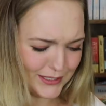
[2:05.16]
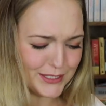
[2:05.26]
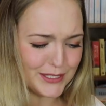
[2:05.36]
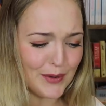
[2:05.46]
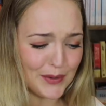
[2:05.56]
One's
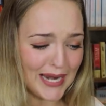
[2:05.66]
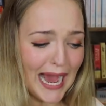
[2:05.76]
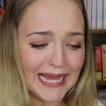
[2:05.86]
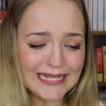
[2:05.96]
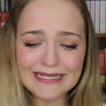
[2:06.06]
so
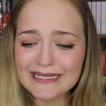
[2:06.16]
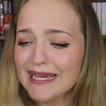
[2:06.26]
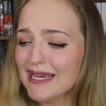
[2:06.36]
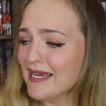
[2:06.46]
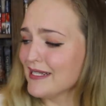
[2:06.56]
nice.
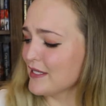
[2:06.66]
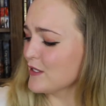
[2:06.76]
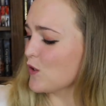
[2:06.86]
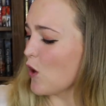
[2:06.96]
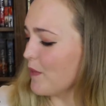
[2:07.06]
It's The
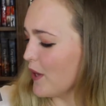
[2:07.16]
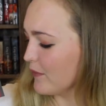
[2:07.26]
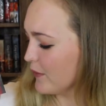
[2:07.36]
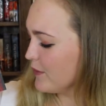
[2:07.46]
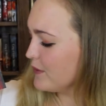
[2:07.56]

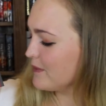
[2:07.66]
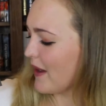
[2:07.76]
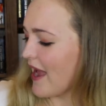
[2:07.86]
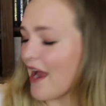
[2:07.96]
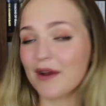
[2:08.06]
Scorpio Rules
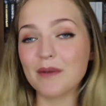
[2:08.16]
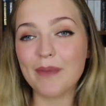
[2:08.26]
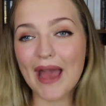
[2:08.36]
by Erin